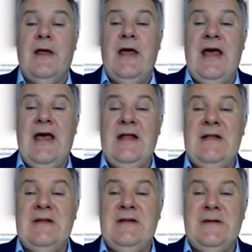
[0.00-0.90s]

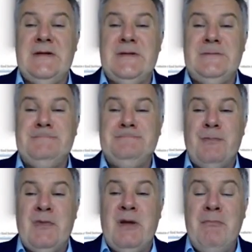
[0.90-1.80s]
And
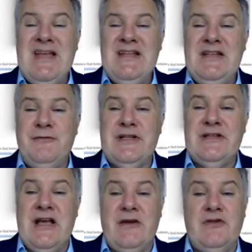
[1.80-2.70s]
many
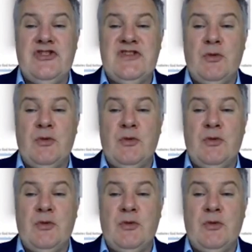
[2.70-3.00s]
different languages,